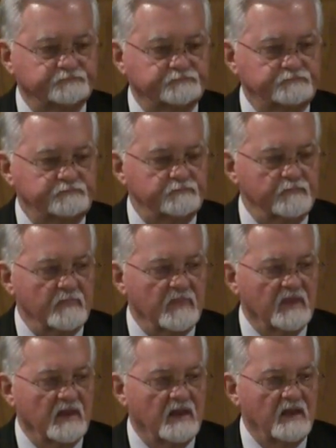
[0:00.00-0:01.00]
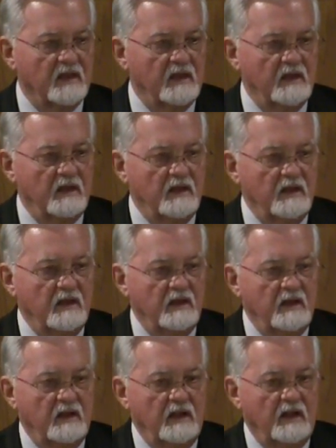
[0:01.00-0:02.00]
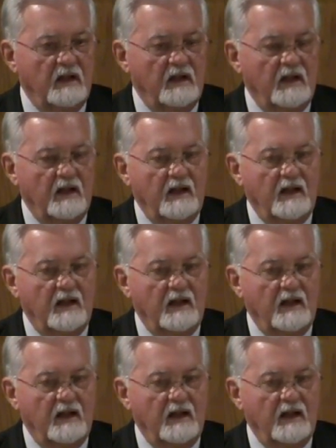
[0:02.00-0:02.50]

(silence)